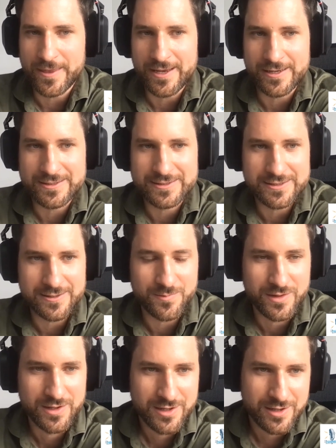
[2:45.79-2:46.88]
And
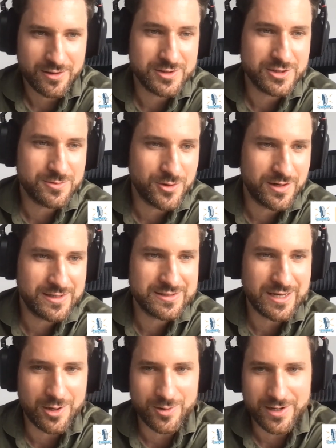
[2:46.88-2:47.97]
this is more or less
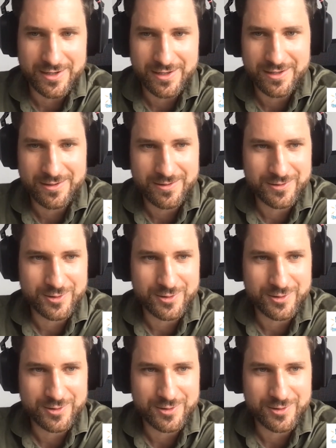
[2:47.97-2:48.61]
how I,